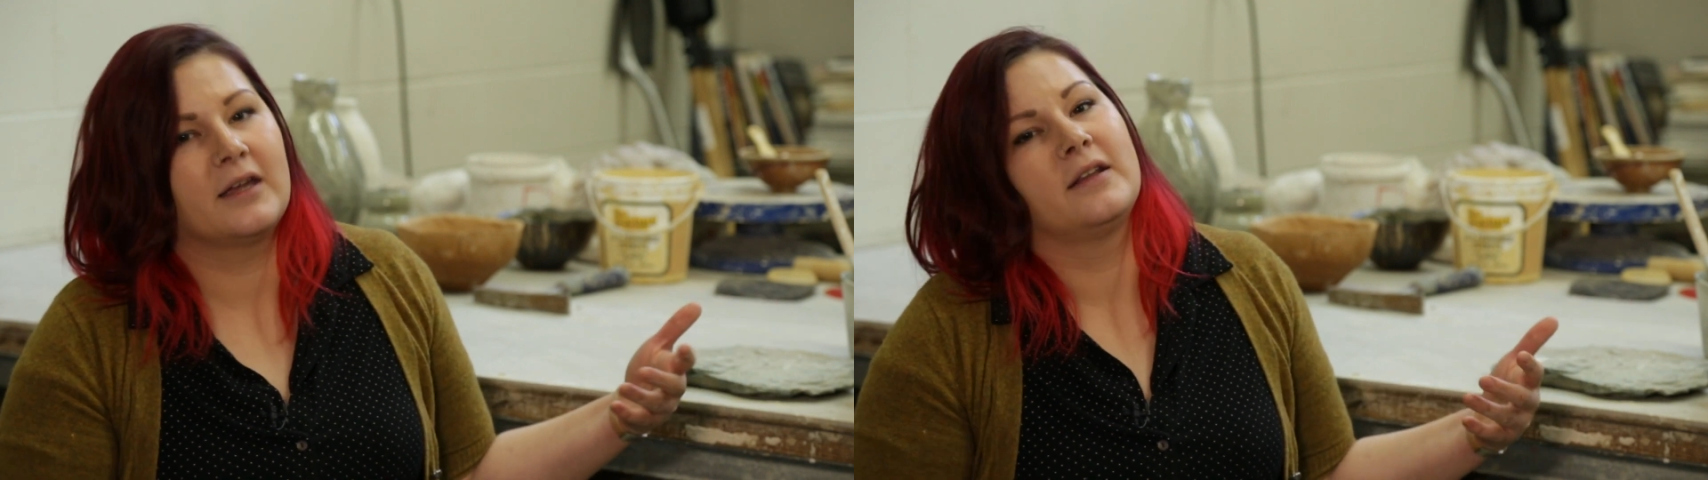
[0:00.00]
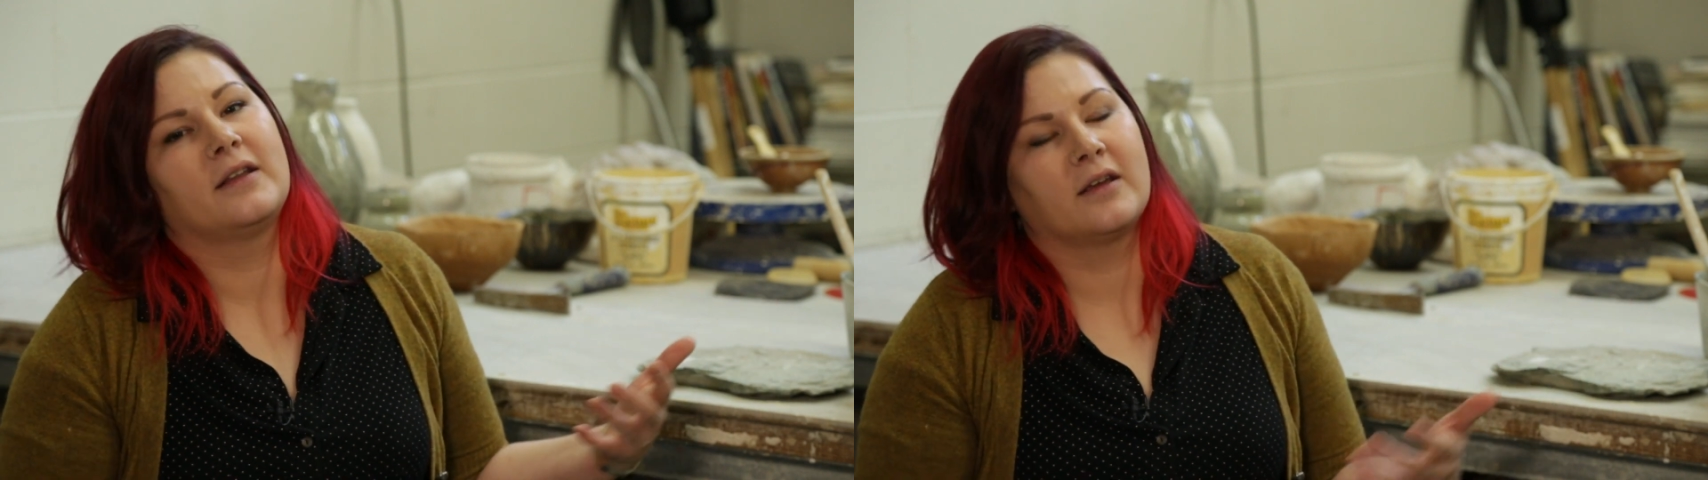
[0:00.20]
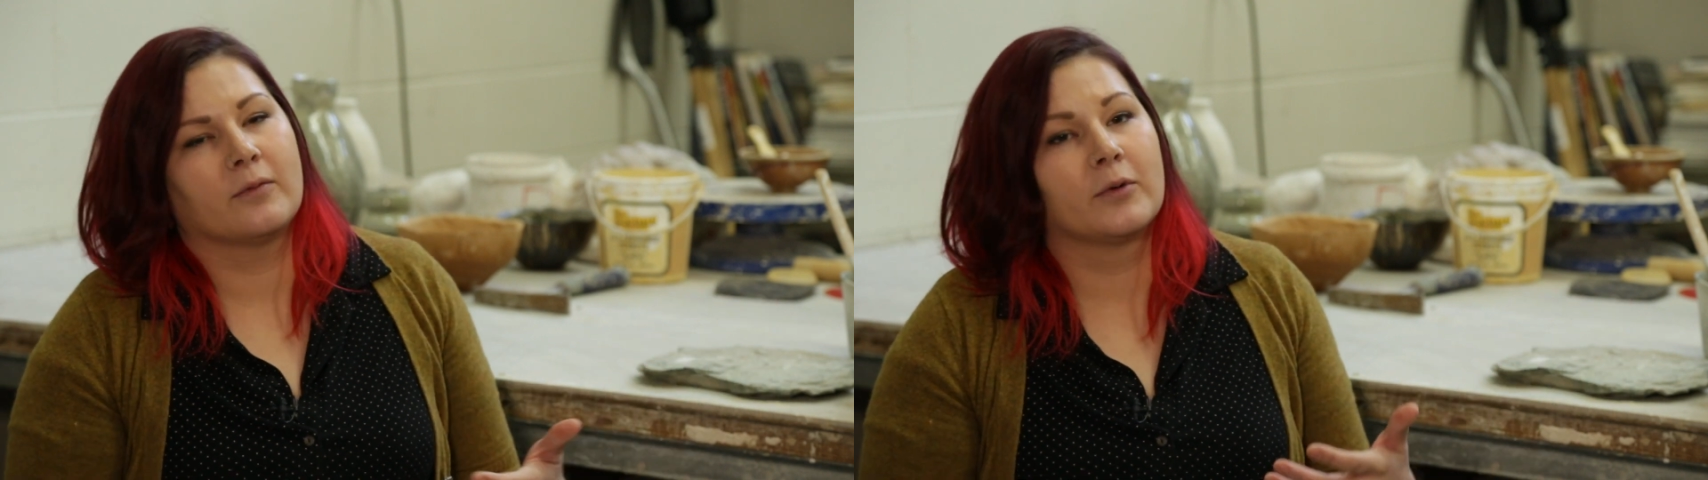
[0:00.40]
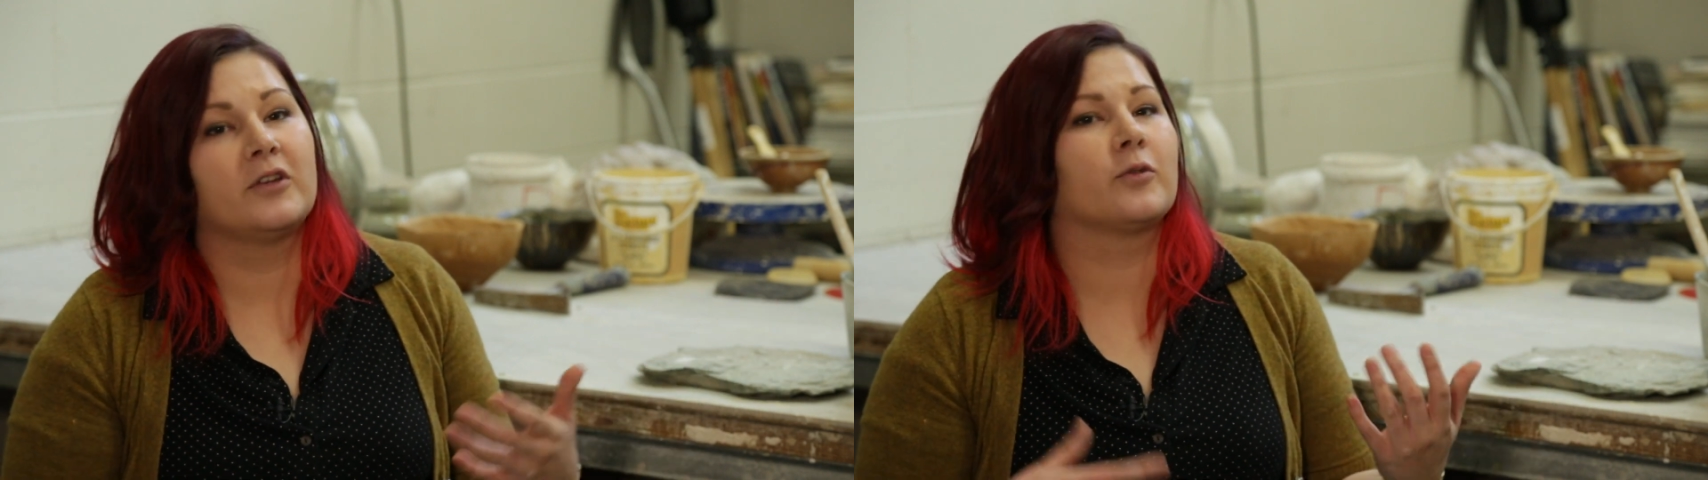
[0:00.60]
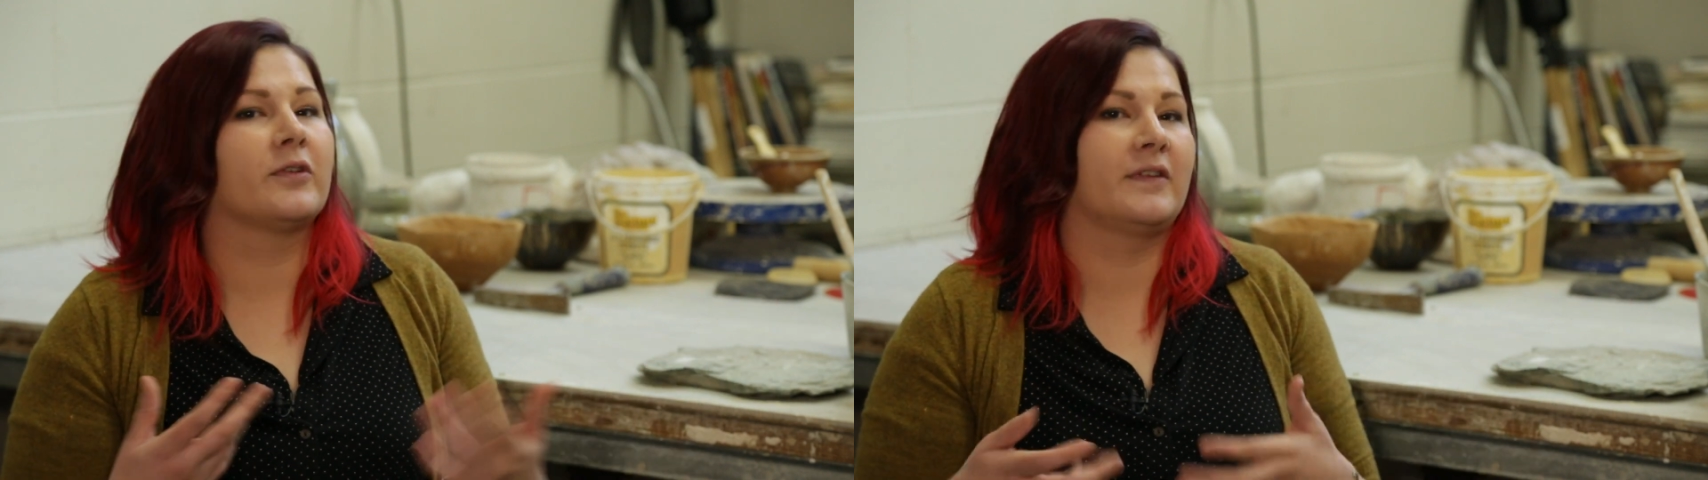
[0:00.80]
and the
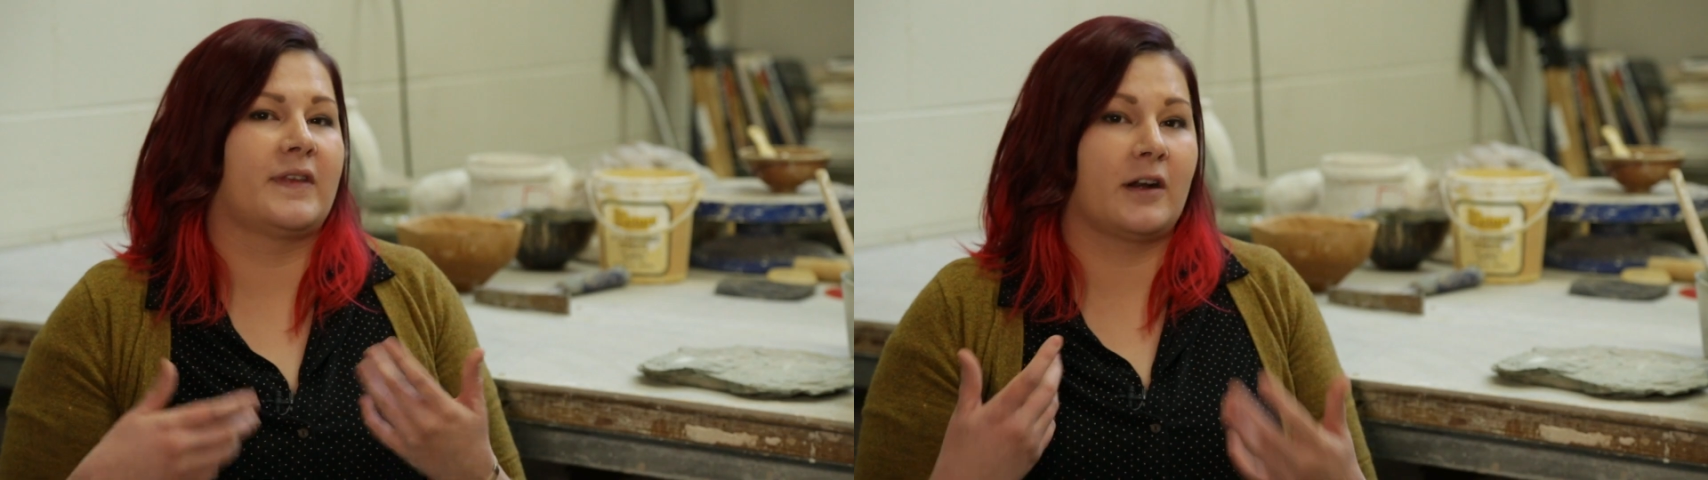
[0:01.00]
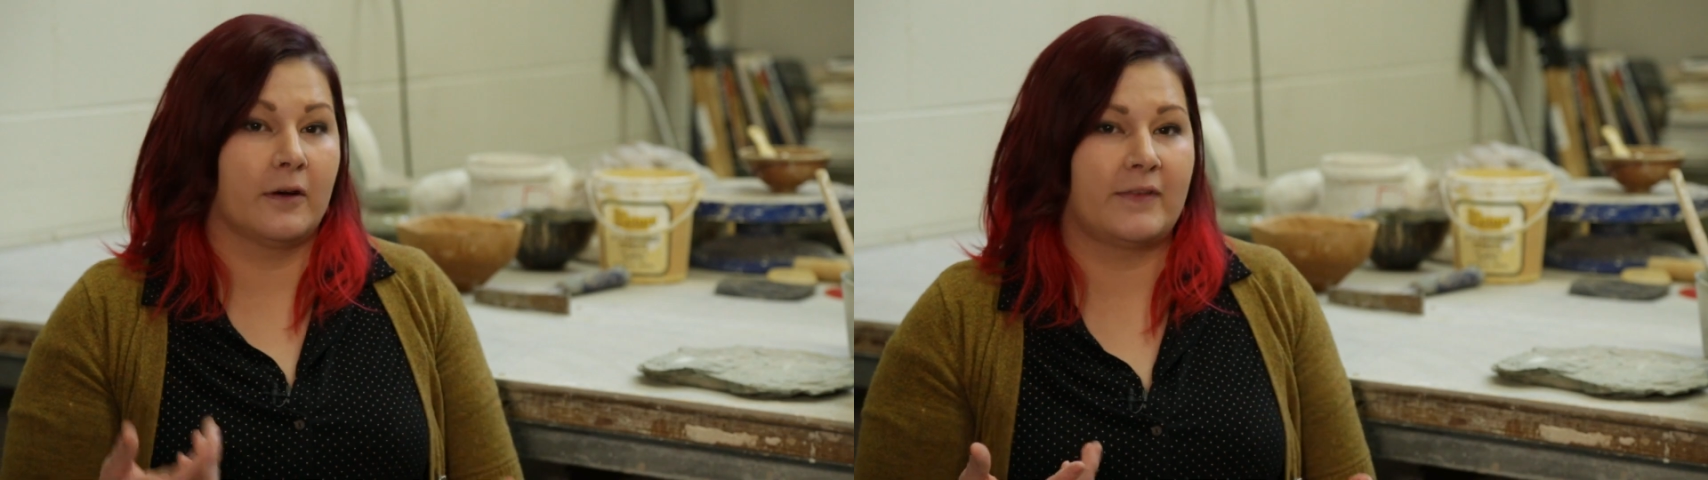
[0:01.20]
resources that are